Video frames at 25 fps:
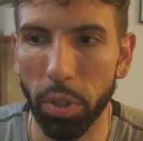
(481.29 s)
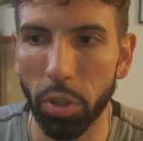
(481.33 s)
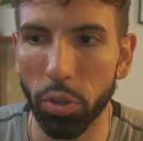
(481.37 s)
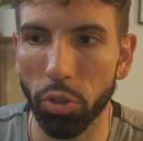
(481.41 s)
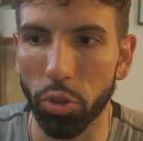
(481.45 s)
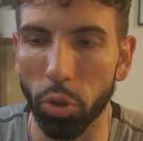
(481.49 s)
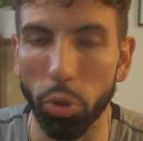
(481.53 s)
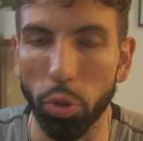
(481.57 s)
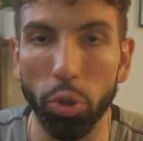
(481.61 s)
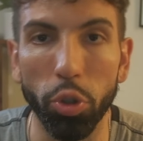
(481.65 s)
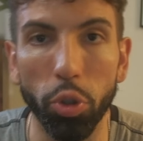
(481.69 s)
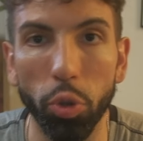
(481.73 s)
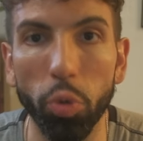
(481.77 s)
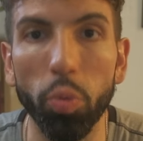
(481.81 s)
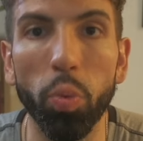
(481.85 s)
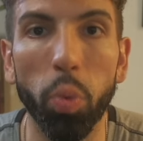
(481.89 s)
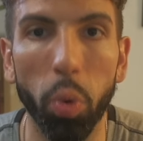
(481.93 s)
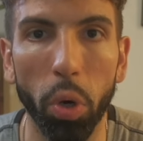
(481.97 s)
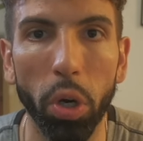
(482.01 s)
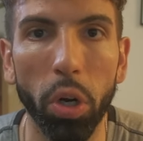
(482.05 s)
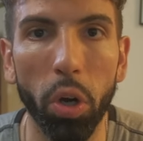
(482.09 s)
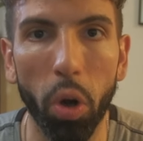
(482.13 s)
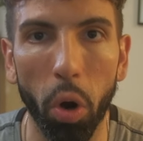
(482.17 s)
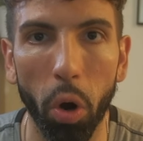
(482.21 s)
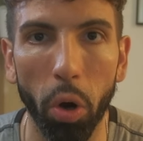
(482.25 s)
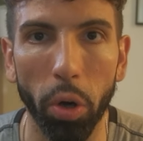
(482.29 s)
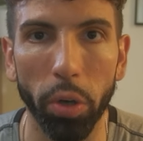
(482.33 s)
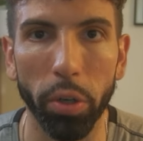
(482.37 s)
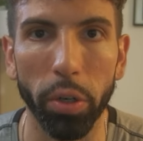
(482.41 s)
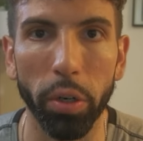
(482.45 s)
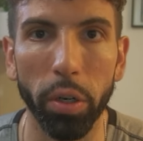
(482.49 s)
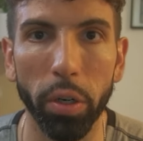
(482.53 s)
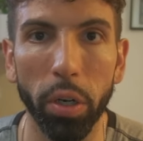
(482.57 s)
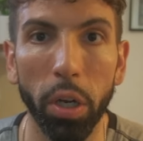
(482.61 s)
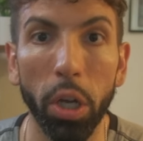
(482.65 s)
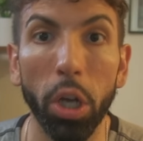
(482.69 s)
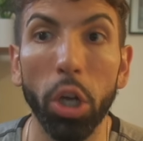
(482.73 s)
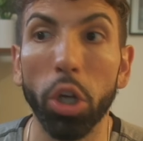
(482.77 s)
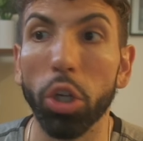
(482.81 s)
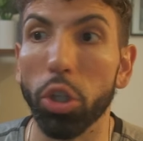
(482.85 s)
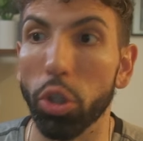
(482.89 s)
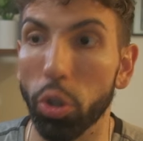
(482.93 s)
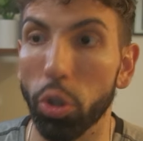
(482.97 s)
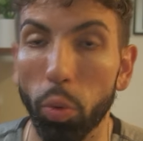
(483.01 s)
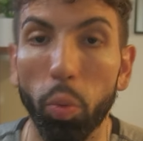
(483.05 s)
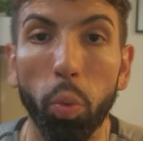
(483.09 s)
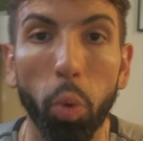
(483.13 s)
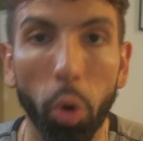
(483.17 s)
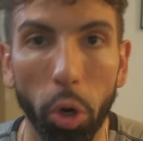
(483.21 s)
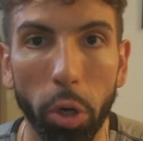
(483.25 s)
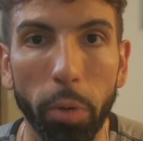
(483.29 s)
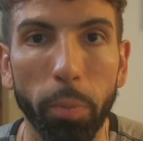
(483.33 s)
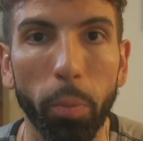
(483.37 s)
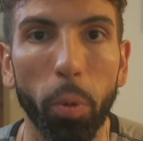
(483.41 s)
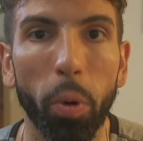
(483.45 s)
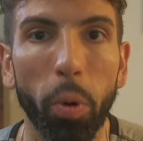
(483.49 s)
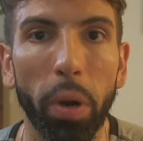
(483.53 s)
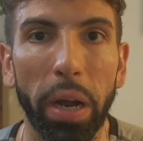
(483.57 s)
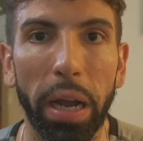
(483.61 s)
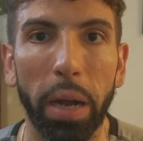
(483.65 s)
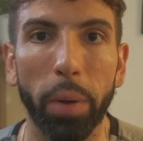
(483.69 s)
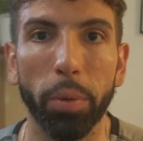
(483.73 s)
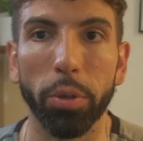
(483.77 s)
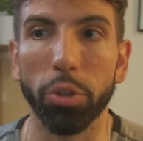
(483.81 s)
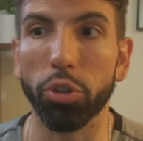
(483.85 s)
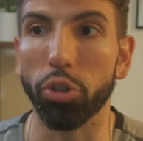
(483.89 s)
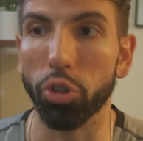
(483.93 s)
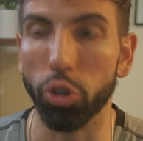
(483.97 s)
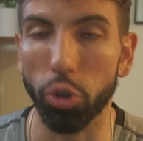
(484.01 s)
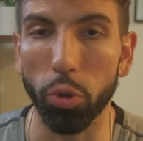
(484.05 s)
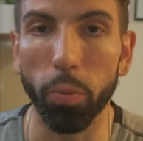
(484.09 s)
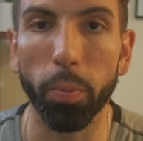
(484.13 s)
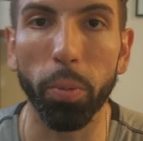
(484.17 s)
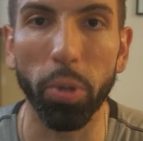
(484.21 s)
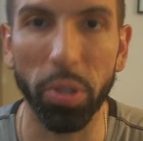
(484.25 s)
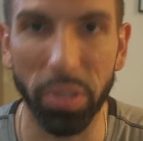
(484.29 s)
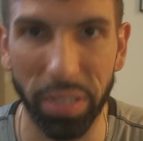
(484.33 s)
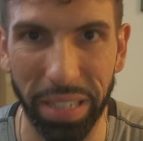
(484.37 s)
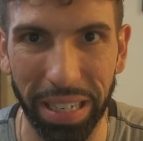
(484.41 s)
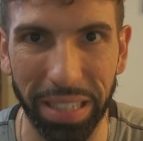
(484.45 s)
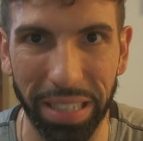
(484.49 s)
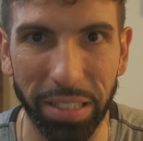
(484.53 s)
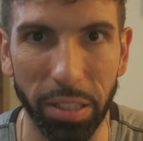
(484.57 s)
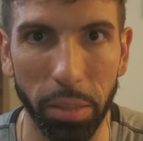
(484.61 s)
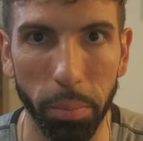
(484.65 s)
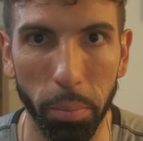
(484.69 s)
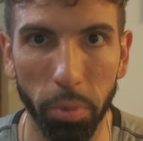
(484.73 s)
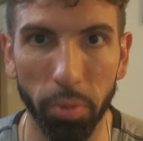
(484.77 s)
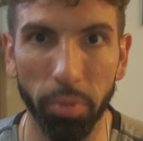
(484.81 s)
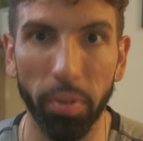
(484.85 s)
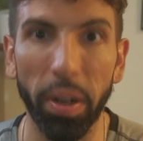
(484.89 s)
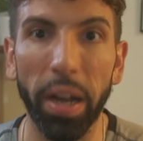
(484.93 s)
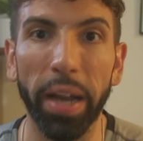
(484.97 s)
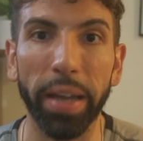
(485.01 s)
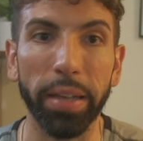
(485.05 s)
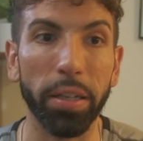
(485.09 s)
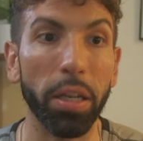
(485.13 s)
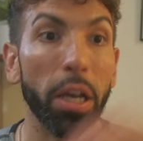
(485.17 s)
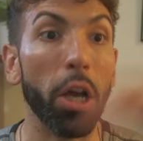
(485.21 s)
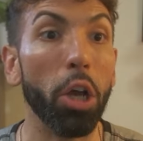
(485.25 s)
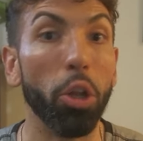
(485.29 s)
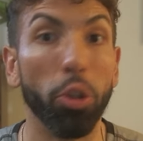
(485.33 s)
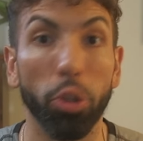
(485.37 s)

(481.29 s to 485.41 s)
So you work harder, you work more hours, you protect and provide.